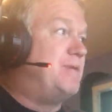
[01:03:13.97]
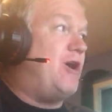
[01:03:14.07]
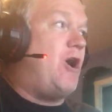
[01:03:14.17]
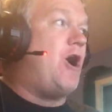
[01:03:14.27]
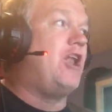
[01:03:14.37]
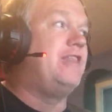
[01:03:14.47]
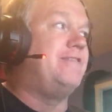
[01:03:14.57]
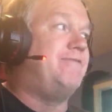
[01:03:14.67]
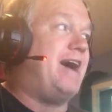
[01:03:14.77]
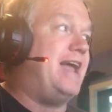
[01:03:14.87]
But all
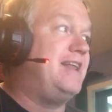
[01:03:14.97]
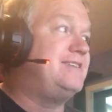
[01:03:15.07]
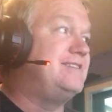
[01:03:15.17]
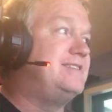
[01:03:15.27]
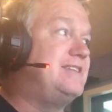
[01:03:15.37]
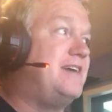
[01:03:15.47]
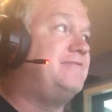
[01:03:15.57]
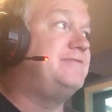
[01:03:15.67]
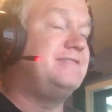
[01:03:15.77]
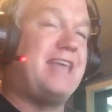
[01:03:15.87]
of the violence and
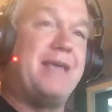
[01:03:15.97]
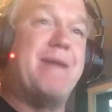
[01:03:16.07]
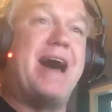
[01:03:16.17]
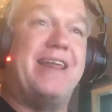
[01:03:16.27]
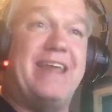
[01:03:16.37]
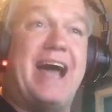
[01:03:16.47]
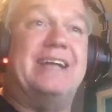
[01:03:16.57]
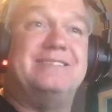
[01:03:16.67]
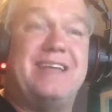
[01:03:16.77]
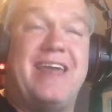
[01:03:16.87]
stuff came out of
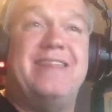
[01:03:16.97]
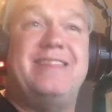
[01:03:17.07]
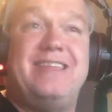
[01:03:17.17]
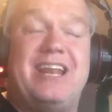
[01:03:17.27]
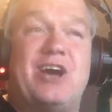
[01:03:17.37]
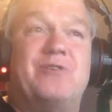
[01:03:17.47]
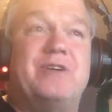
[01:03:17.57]
that, and